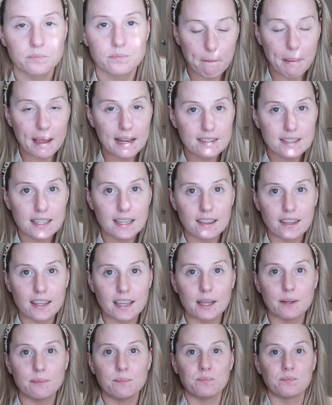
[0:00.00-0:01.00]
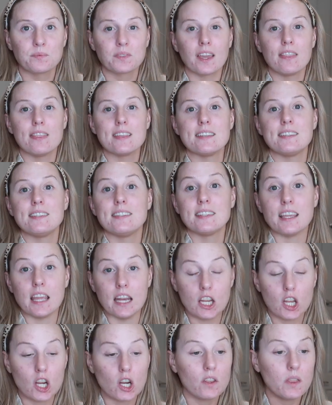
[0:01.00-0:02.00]
Basically, the
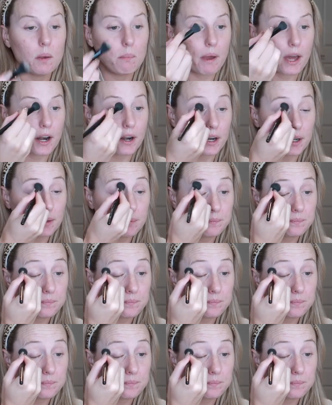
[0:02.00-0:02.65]
skinnier the better.